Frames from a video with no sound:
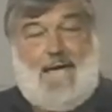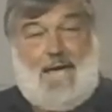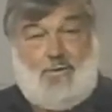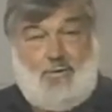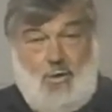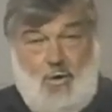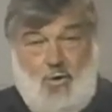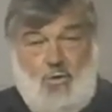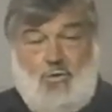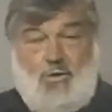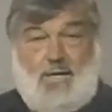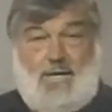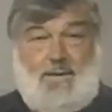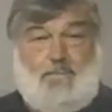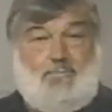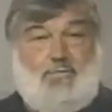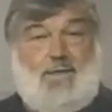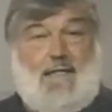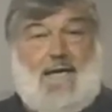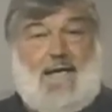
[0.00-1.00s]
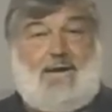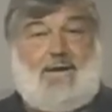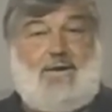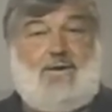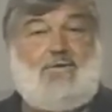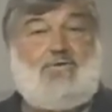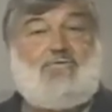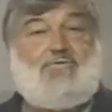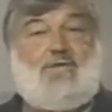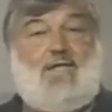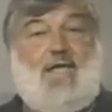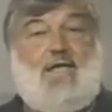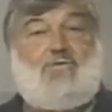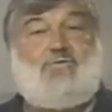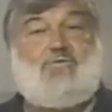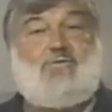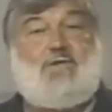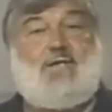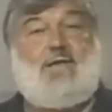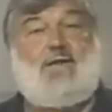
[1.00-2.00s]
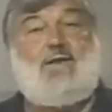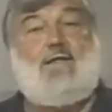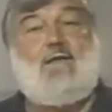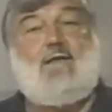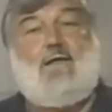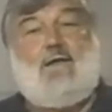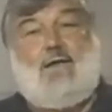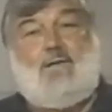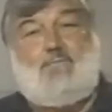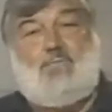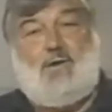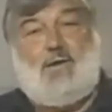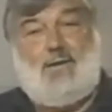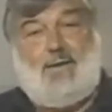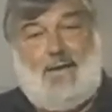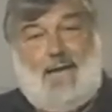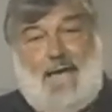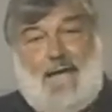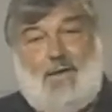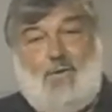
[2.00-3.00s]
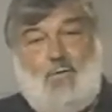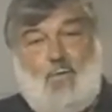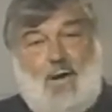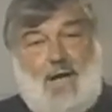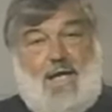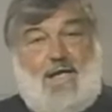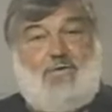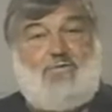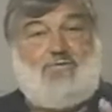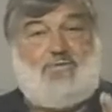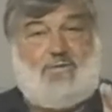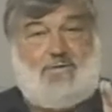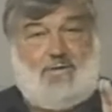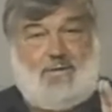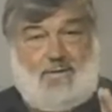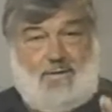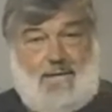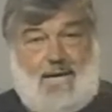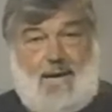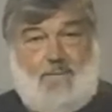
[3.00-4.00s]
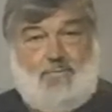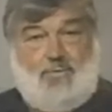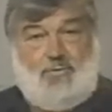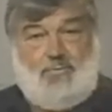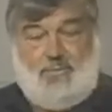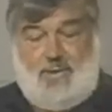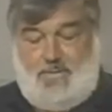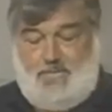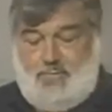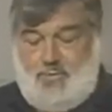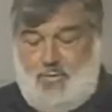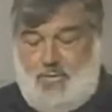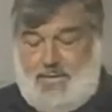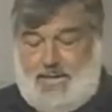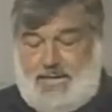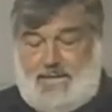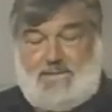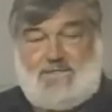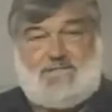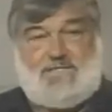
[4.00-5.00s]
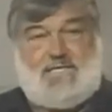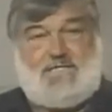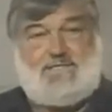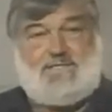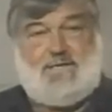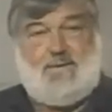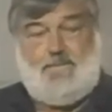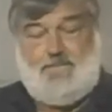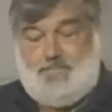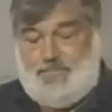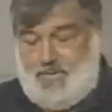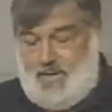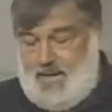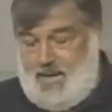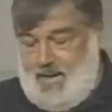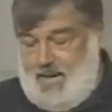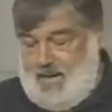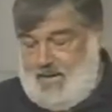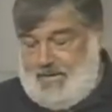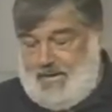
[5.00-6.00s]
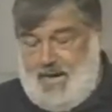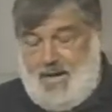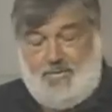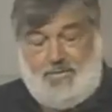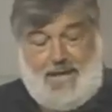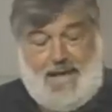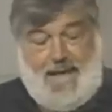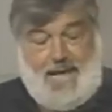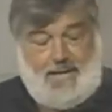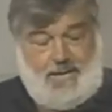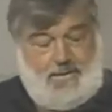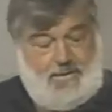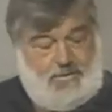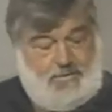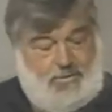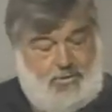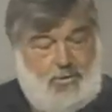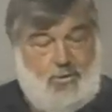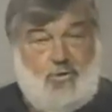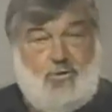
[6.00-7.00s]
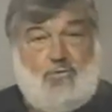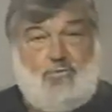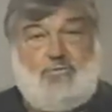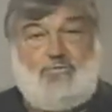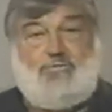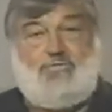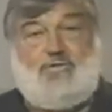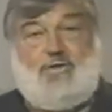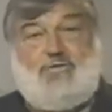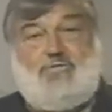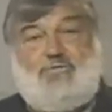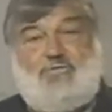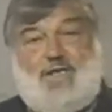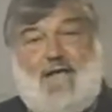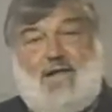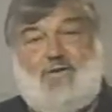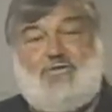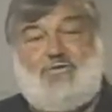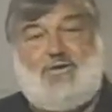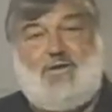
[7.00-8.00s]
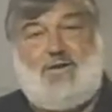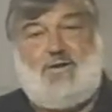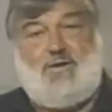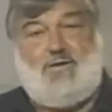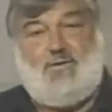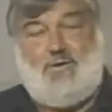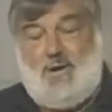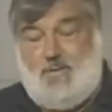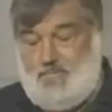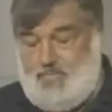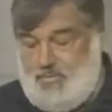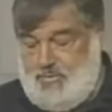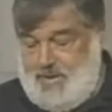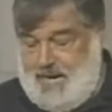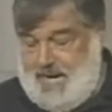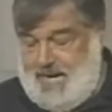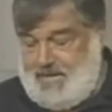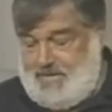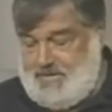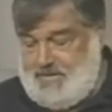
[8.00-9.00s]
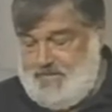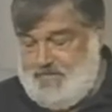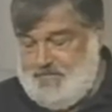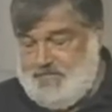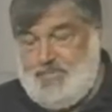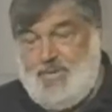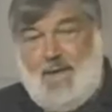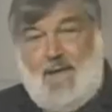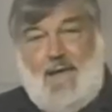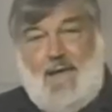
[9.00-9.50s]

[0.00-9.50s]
not only planning and scheduling, but likewise the labor reporting system. Now that concludes section number 8,